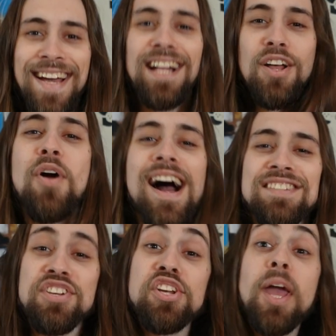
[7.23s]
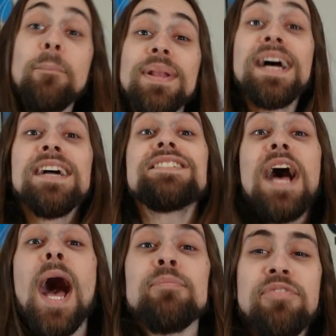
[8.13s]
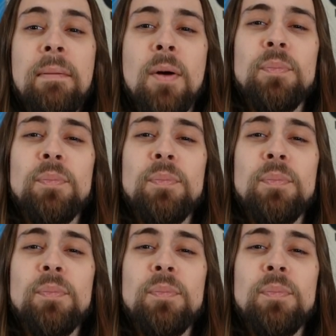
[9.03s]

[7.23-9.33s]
Hello guys, Ancient Gameplays, I'm Fabio